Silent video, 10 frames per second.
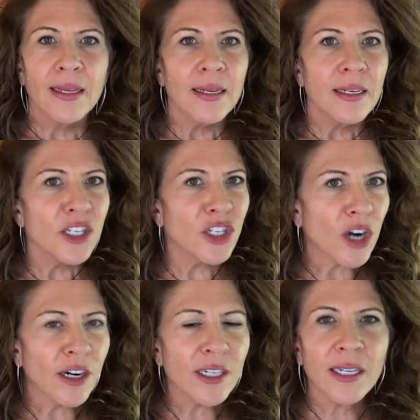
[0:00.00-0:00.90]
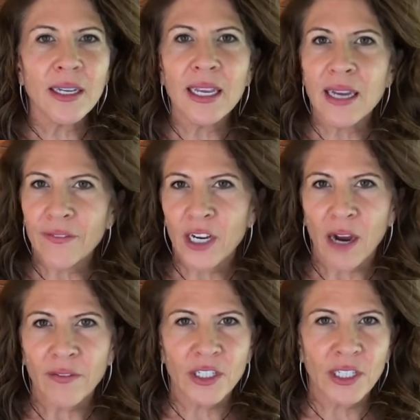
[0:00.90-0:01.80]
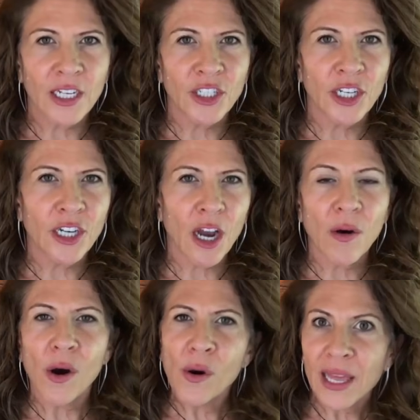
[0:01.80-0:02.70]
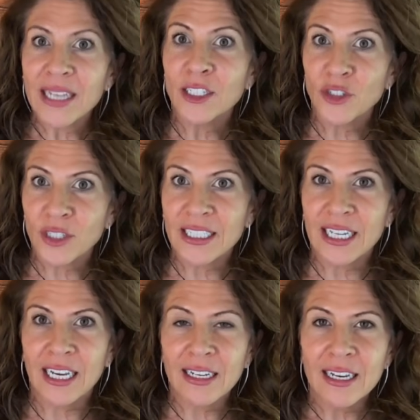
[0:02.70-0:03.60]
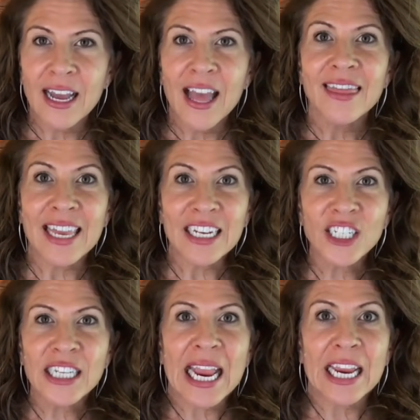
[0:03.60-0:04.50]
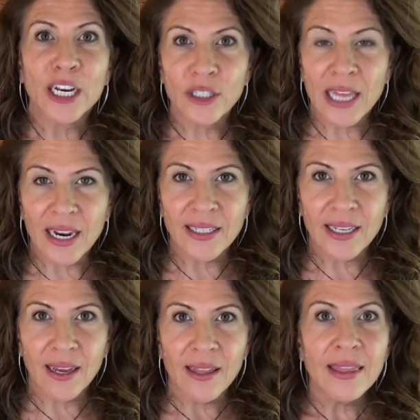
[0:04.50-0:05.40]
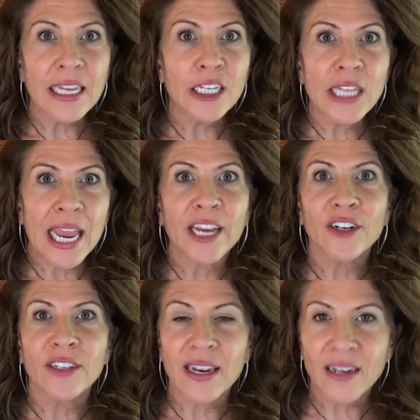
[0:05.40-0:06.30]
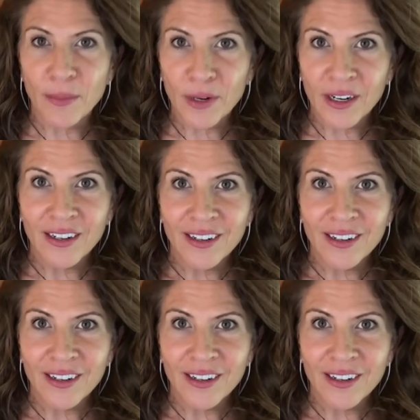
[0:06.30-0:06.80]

Start to, in every conversation, go, oh, that's interesting. They just anchored that idea. They just anchored that number.